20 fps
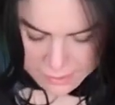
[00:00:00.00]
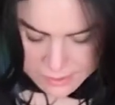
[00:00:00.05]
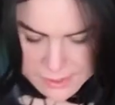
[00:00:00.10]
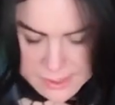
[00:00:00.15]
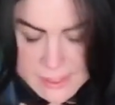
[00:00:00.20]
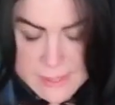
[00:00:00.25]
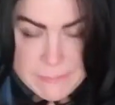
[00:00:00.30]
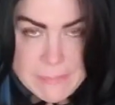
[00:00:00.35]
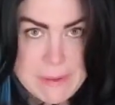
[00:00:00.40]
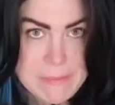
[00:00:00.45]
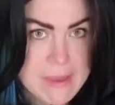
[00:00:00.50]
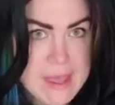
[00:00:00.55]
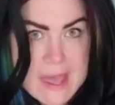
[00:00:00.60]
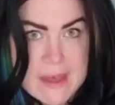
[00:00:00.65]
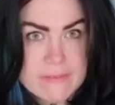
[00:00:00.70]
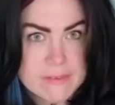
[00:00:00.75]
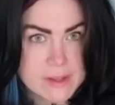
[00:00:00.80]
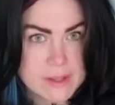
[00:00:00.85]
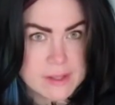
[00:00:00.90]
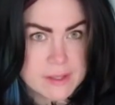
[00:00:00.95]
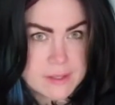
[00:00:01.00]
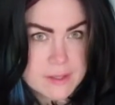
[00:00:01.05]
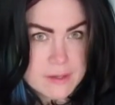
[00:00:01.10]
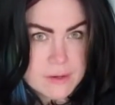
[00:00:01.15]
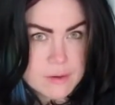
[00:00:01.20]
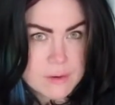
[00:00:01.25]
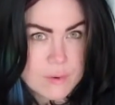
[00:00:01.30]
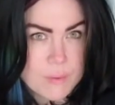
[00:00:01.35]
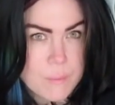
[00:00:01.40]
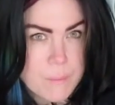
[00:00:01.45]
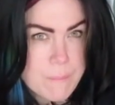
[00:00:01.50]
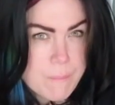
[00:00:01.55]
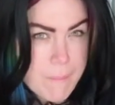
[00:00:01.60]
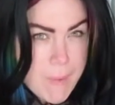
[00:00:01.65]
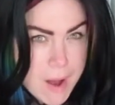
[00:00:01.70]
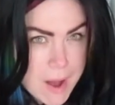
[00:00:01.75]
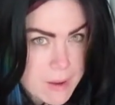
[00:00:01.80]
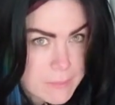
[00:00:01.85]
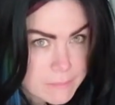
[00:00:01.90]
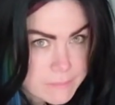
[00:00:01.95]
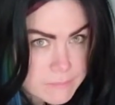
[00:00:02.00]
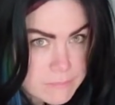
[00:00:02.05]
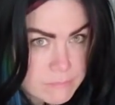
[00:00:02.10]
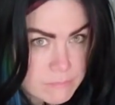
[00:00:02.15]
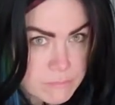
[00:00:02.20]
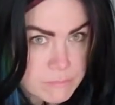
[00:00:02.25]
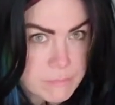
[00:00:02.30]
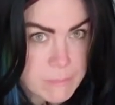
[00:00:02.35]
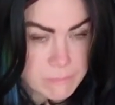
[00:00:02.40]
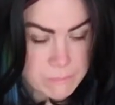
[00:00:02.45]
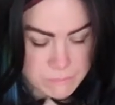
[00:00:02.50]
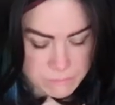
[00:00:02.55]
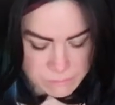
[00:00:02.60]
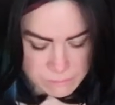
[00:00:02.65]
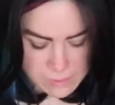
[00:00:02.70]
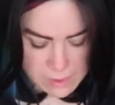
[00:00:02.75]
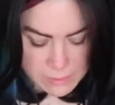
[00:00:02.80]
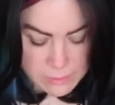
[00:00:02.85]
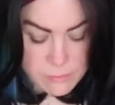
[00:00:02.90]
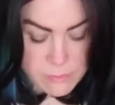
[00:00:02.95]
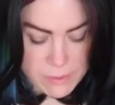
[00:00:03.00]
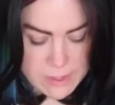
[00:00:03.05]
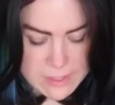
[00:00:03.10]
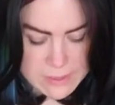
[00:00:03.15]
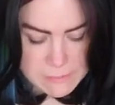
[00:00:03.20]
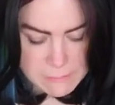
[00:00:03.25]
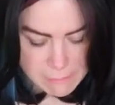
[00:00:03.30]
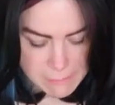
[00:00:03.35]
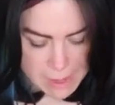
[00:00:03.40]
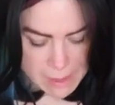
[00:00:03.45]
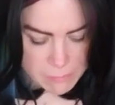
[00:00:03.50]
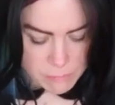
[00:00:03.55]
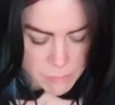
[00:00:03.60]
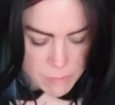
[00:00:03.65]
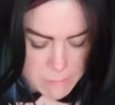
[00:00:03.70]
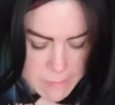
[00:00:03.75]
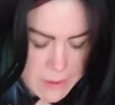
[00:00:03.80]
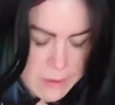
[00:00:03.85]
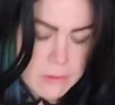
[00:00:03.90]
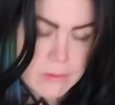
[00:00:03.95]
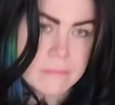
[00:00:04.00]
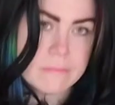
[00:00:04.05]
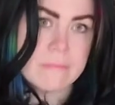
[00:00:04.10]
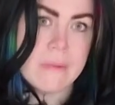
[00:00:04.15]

didn't maybe have a, you know, mom, a great mom role model.